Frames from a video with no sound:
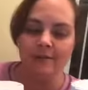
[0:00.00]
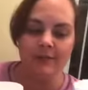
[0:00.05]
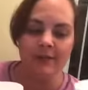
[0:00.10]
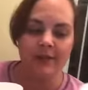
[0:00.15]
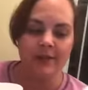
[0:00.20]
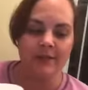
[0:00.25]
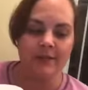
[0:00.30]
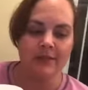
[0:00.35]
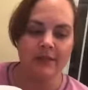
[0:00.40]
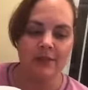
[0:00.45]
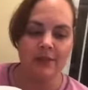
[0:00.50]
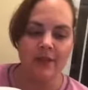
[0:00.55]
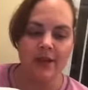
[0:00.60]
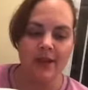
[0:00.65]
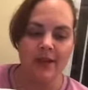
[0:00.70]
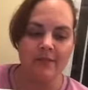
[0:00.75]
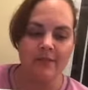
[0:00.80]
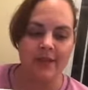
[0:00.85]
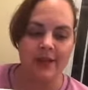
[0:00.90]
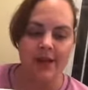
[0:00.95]
And they don't
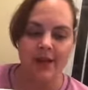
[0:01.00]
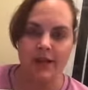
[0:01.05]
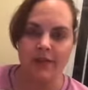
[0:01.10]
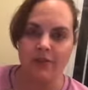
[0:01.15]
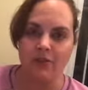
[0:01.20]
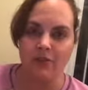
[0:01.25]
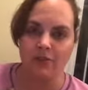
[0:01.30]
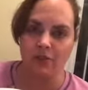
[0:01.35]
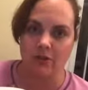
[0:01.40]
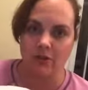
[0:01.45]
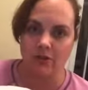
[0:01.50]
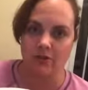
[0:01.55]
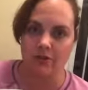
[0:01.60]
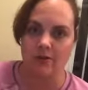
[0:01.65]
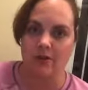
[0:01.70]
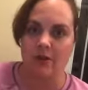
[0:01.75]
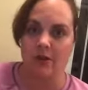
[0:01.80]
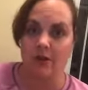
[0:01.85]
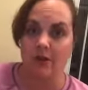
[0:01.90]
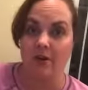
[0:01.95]
have the added sugars
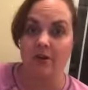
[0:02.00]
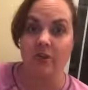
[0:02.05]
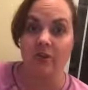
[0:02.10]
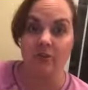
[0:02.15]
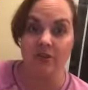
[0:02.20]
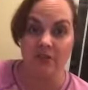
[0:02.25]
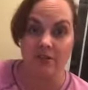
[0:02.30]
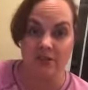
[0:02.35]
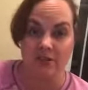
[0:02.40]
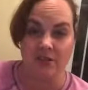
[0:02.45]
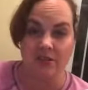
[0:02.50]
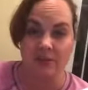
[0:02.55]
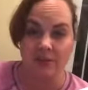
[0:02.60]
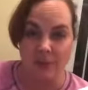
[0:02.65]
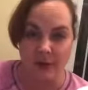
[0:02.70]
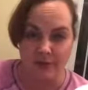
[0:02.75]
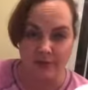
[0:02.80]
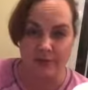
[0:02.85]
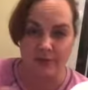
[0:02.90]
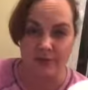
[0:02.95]
that a lot of your other instant
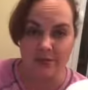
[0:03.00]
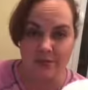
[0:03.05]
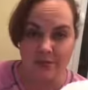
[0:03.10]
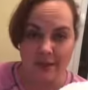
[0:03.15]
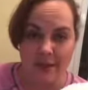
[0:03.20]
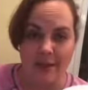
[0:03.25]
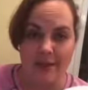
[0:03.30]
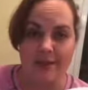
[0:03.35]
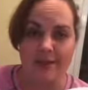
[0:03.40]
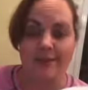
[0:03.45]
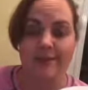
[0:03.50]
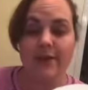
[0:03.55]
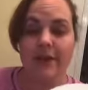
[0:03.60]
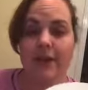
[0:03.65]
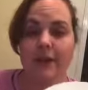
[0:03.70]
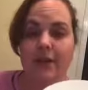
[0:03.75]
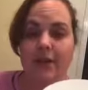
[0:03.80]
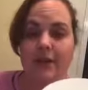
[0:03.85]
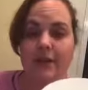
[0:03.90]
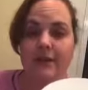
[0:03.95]
breakfasts have.
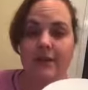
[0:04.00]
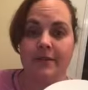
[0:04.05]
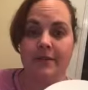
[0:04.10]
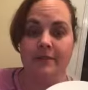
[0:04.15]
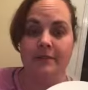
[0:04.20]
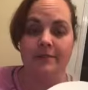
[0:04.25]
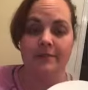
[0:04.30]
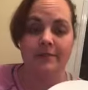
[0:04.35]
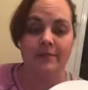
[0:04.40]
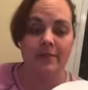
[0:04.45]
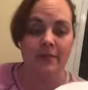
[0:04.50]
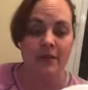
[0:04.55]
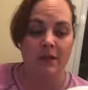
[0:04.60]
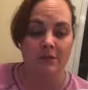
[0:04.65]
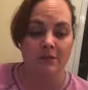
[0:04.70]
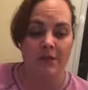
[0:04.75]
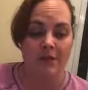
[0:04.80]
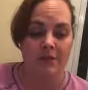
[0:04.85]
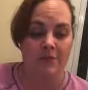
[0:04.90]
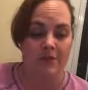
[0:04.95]

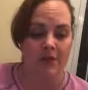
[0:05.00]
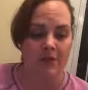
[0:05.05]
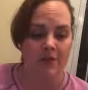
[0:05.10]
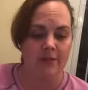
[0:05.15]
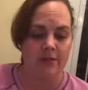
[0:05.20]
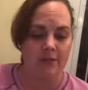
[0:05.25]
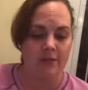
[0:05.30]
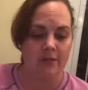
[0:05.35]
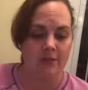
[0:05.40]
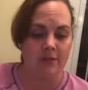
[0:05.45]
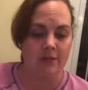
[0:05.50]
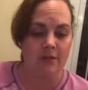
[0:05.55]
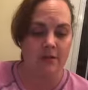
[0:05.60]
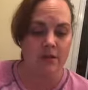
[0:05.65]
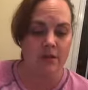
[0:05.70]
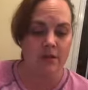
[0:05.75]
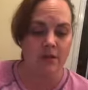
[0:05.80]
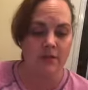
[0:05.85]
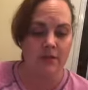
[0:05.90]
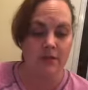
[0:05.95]
Matter of fact, there is
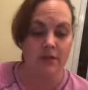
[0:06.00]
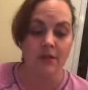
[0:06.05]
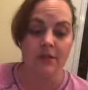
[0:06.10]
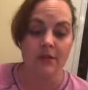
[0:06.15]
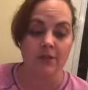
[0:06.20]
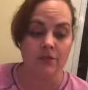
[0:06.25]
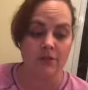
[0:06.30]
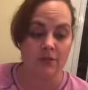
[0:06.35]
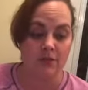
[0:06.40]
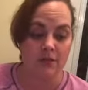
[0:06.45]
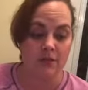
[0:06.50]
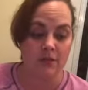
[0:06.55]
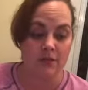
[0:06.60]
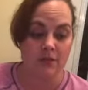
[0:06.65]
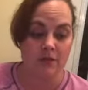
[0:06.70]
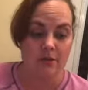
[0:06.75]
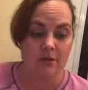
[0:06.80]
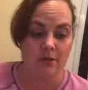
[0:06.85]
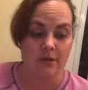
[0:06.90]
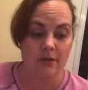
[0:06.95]
not any
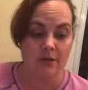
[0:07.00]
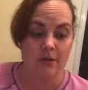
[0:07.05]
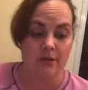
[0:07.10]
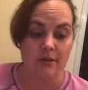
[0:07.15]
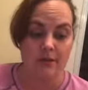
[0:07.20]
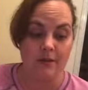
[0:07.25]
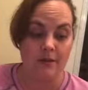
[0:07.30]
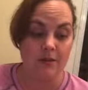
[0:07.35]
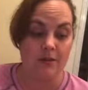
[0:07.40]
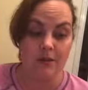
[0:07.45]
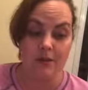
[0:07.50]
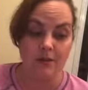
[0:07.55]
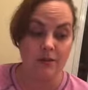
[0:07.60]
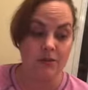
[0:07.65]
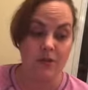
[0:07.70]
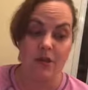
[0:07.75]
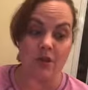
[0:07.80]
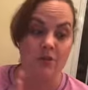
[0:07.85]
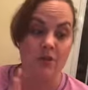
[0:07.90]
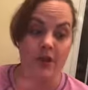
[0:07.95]
sugar. There's
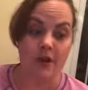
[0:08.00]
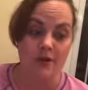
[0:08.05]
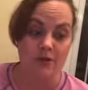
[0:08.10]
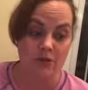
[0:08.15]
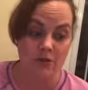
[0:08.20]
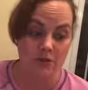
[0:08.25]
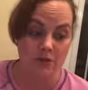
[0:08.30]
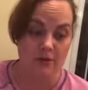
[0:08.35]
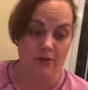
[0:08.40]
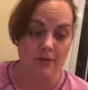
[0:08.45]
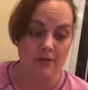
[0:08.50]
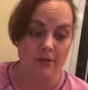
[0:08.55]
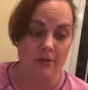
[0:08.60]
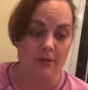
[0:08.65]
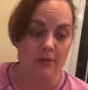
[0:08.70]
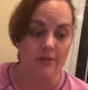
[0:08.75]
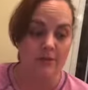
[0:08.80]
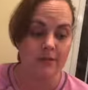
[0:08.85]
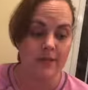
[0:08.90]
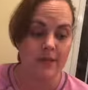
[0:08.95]
no added sugar in
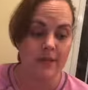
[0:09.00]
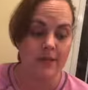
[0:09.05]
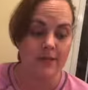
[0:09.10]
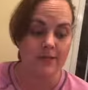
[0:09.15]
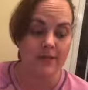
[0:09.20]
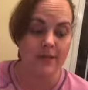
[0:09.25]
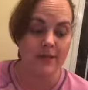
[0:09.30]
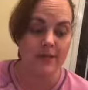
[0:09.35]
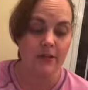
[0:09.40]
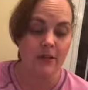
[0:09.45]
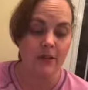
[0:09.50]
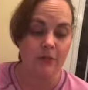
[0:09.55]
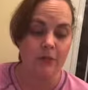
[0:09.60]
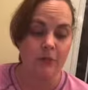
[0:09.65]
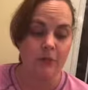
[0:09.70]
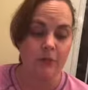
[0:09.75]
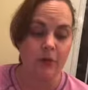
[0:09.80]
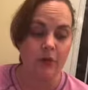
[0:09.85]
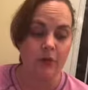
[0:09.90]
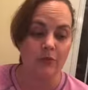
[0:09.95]
this. It has 8 grams
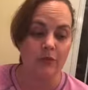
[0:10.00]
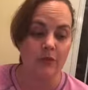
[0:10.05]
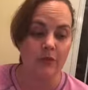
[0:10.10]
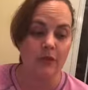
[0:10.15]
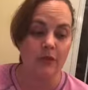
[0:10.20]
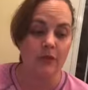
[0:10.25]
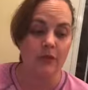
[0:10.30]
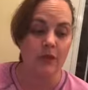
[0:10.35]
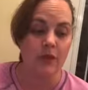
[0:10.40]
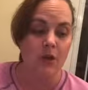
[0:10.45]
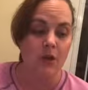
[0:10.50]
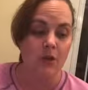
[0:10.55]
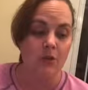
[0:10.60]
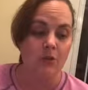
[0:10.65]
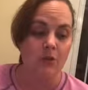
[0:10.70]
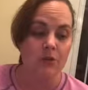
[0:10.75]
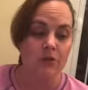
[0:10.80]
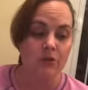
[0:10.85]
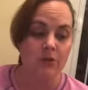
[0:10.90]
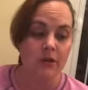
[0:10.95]
of protein
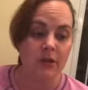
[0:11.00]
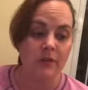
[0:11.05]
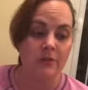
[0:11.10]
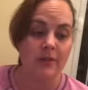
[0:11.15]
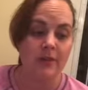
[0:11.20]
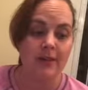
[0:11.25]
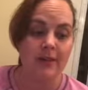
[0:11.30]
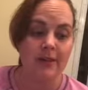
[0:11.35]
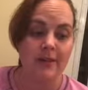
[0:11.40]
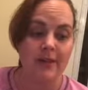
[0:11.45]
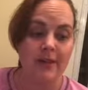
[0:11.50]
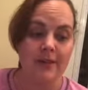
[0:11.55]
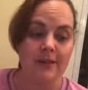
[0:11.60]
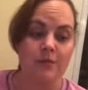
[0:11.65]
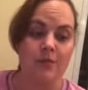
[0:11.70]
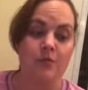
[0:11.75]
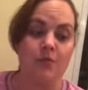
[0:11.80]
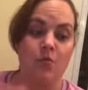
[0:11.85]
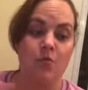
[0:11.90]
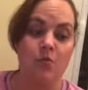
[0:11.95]
per serving, and that
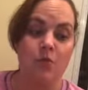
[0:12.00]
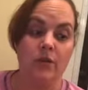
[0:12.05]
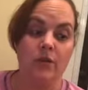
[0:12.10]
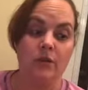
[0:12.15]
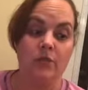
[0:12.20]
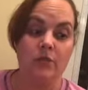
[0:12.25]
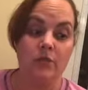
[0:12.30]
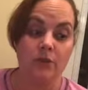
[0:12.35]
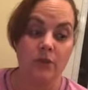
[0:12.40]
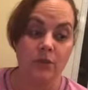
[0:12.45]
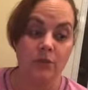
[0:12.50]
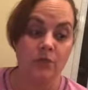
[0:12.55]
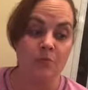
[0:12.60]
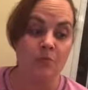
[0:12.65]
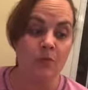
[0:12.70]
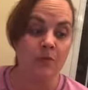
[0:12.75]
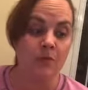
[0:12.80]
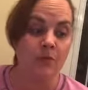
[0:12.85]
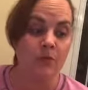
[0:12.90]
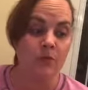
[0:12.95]
is for 1 scoop,
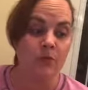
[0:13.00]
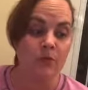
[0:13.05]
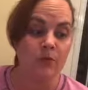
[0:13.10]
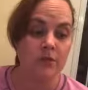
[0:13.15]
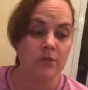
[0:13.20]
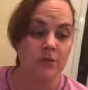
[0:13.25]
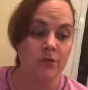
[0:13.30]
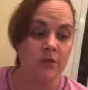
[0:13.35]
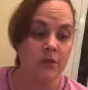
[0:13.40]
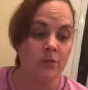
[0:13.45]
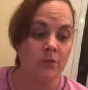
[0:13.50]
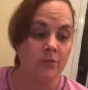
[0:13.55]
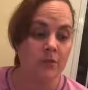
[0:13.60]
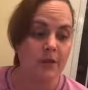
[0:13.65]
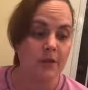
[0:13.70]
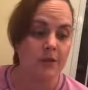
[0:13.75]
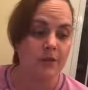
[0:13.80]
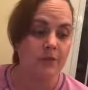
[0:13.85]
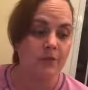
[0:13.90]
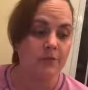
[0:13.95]
and 1 scoop
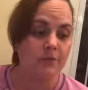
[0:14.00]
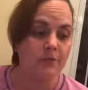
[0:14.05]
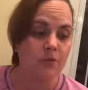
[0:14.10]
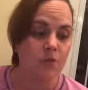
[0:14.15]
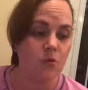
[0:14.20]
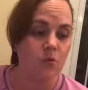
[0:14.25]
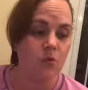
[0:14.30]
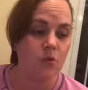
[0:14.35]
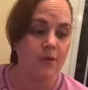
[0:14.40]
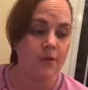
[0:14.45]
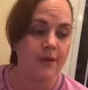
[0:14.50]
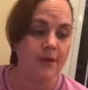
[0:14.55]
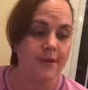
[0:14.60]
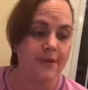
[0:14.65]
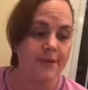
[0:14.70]
is for